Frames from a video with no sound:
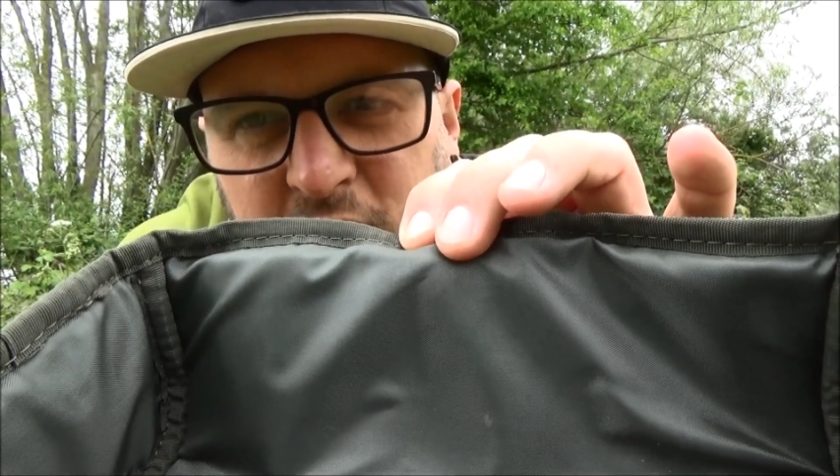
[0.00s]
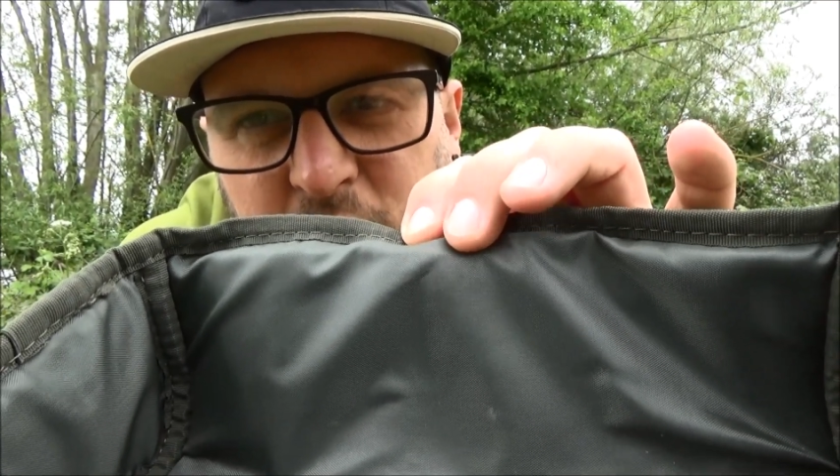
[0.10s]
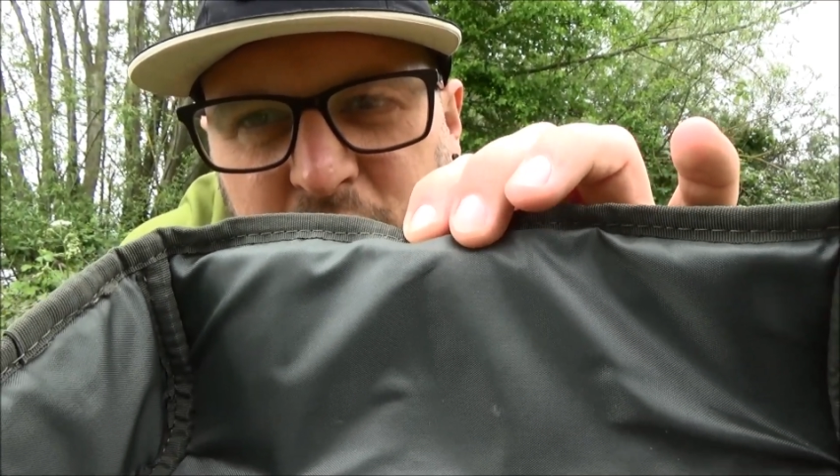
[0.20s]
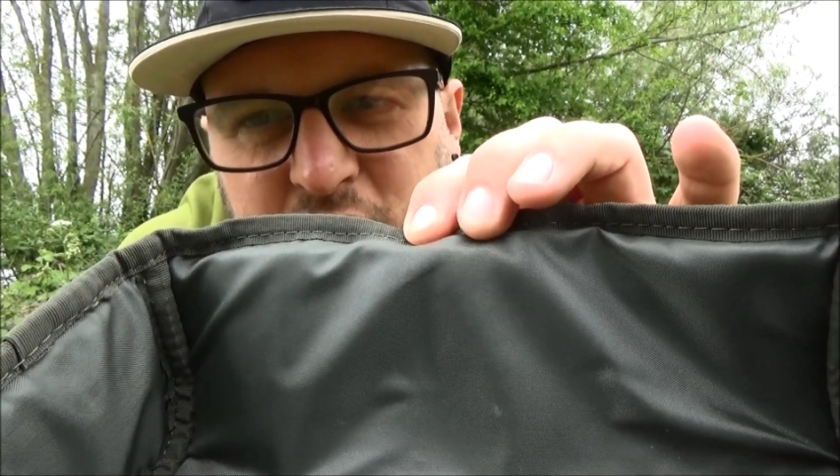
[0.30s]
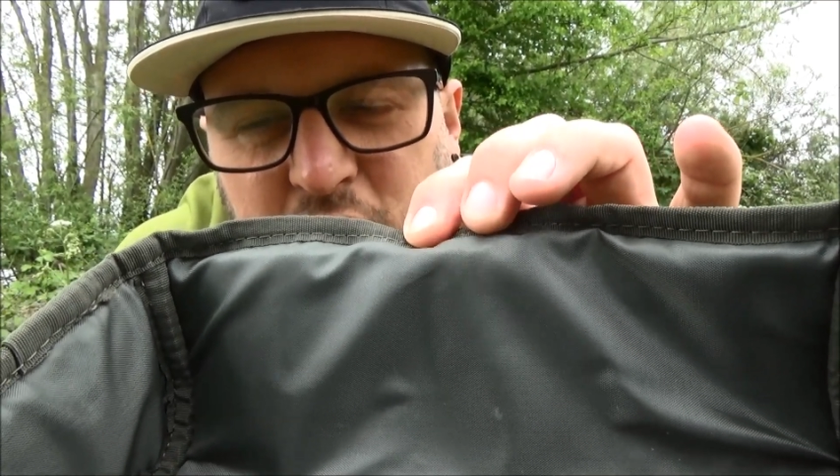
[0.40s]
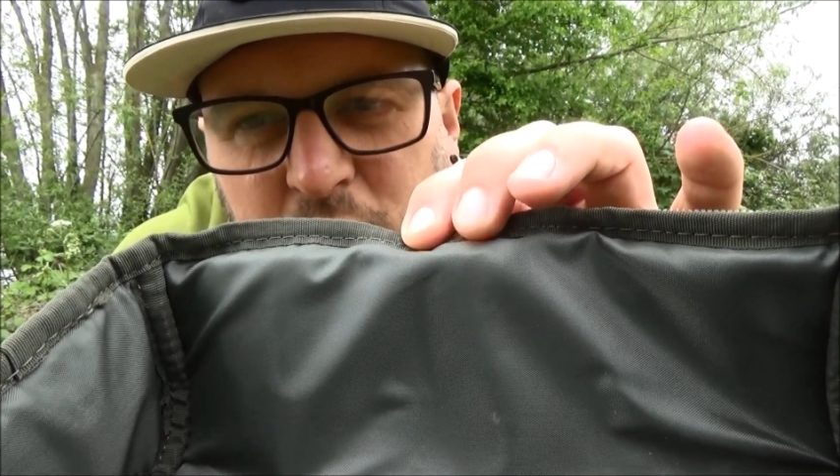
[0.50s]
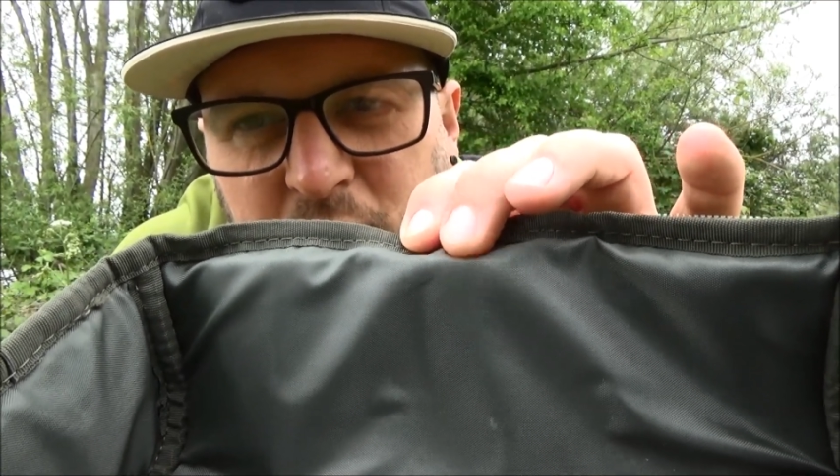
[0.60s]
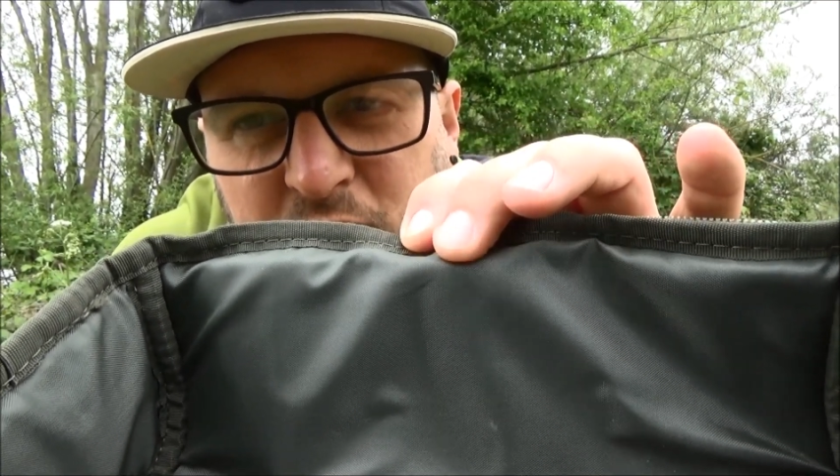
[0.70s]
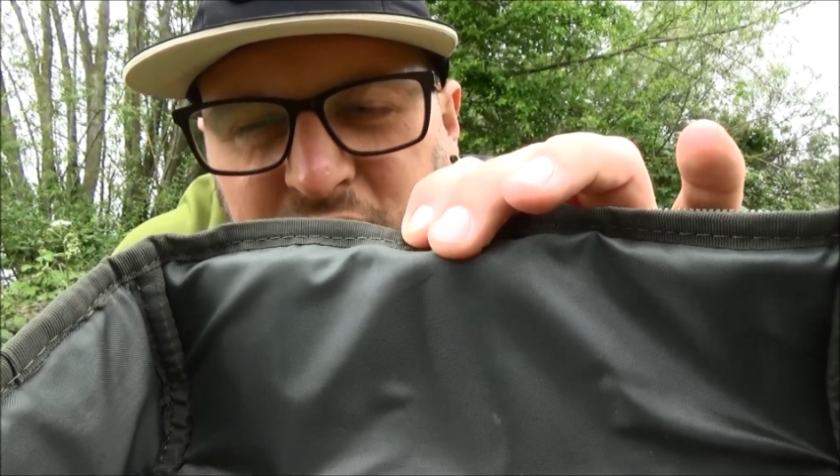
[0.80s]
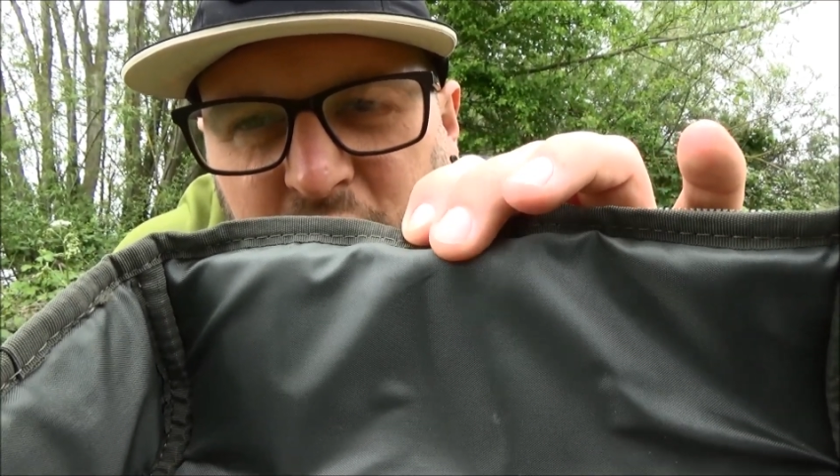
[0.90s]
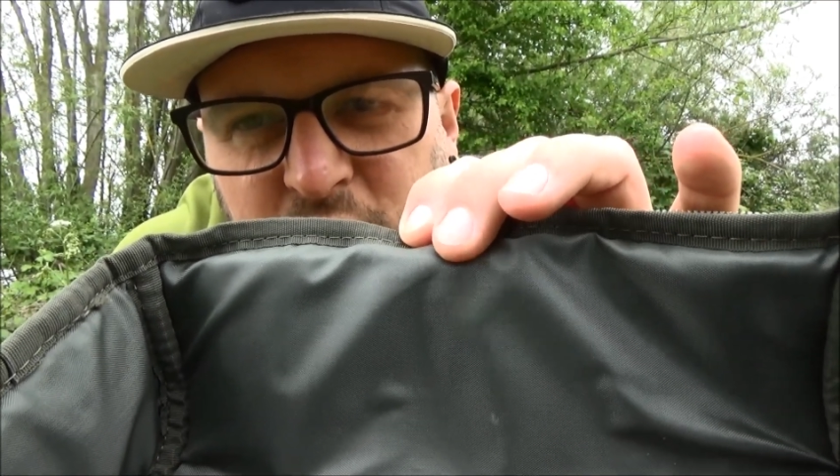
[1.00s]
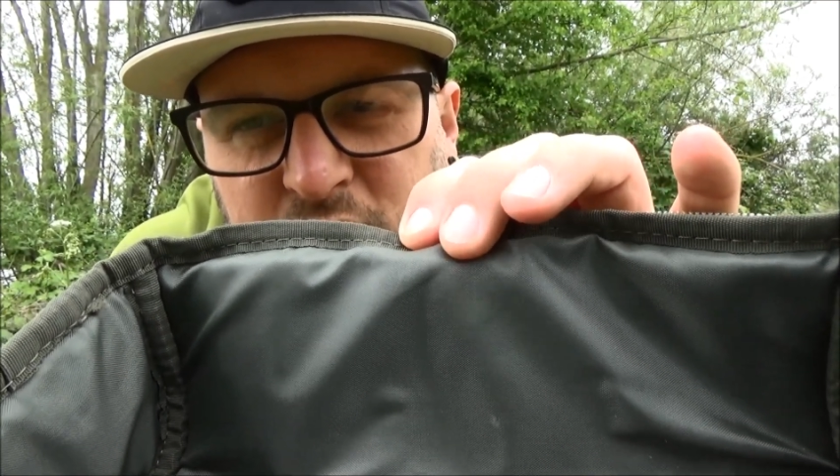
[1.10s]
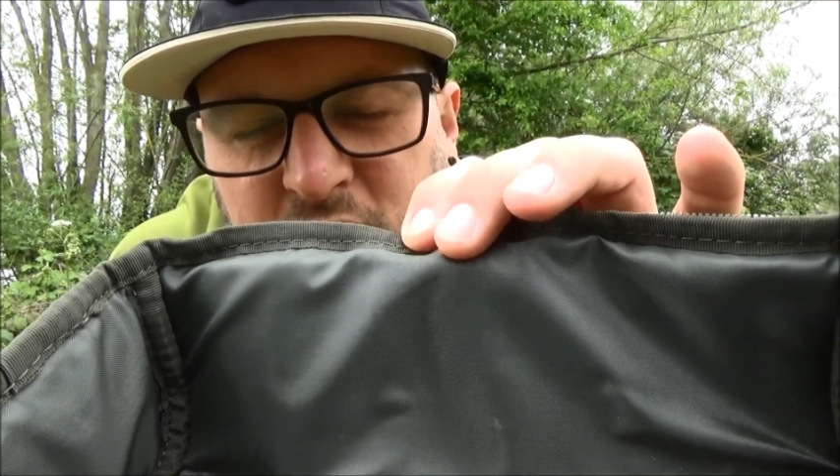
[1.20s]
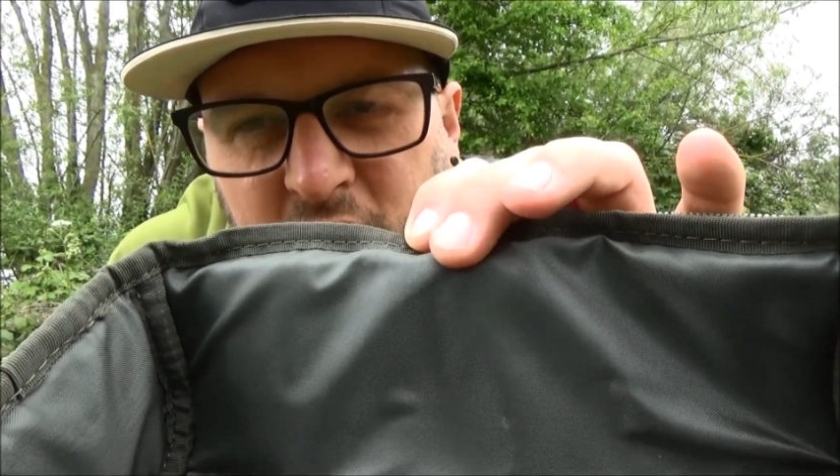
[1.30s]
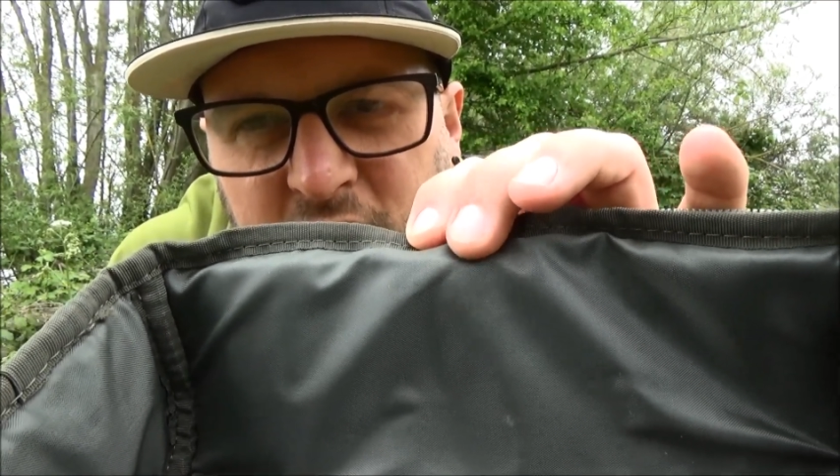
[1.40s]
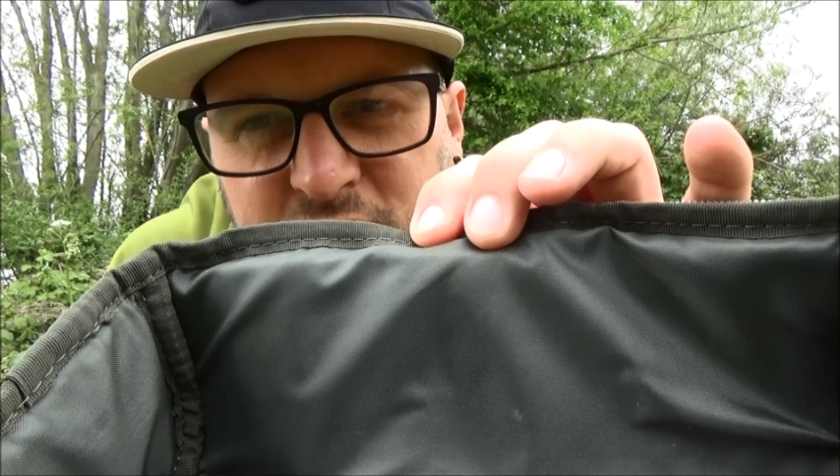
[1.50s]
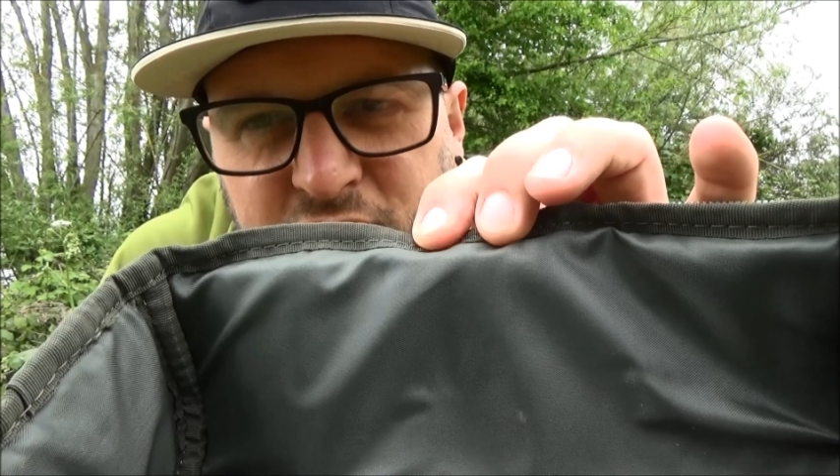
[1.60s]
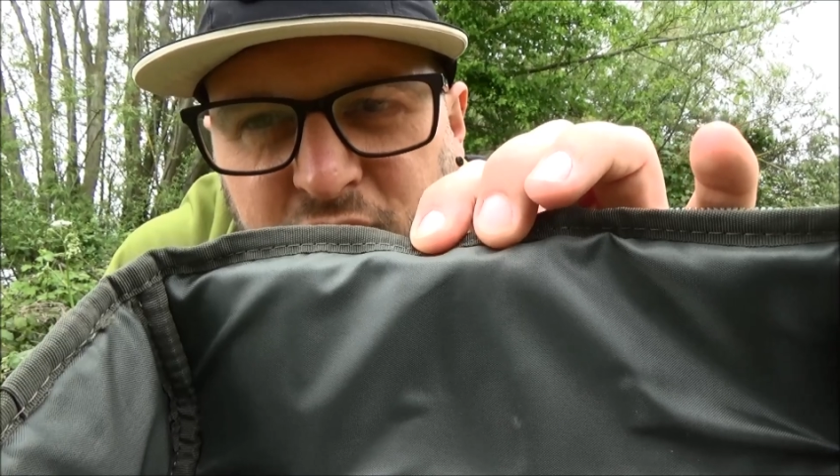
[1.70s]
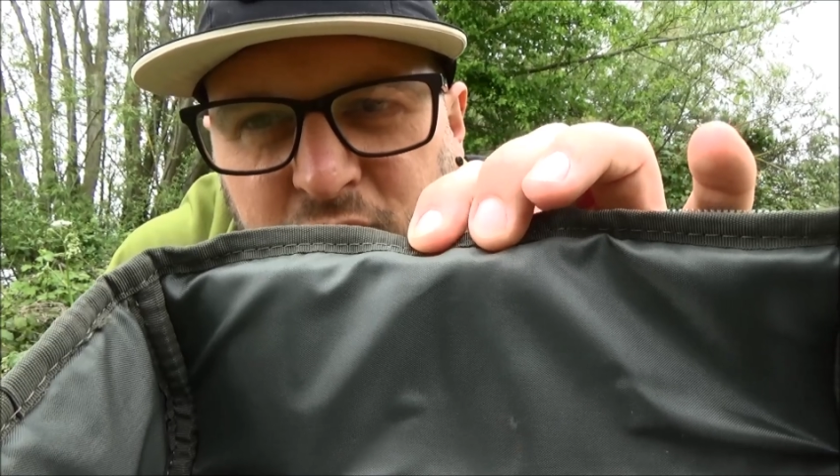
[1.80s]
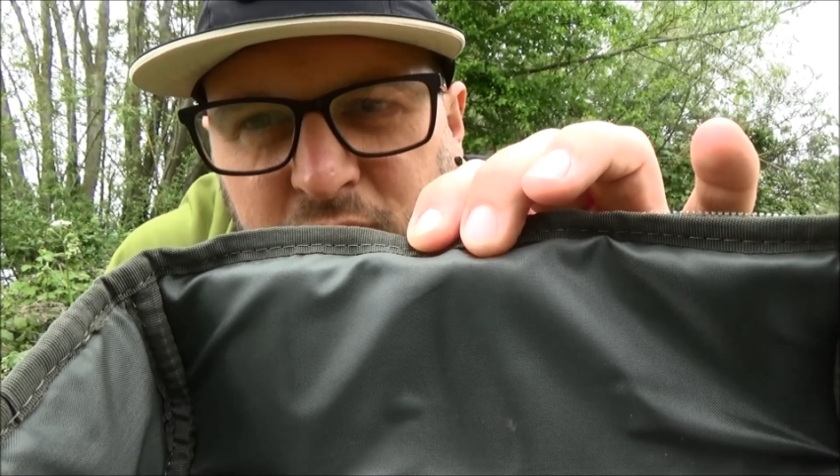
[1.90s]
which could be prone
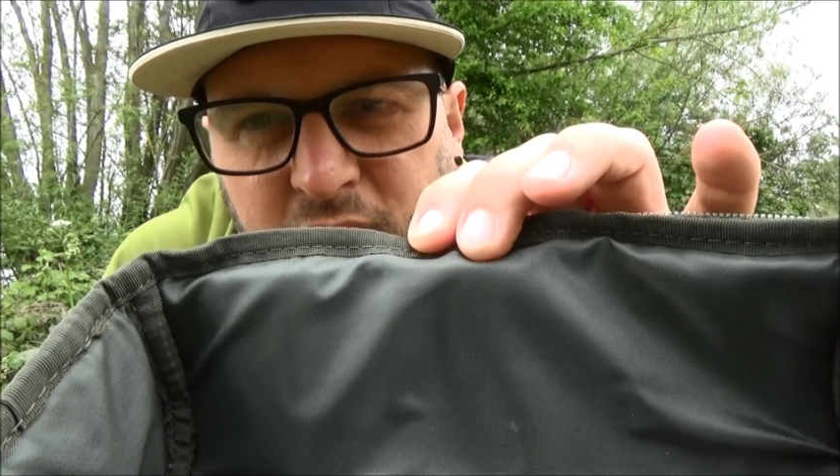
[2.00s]
to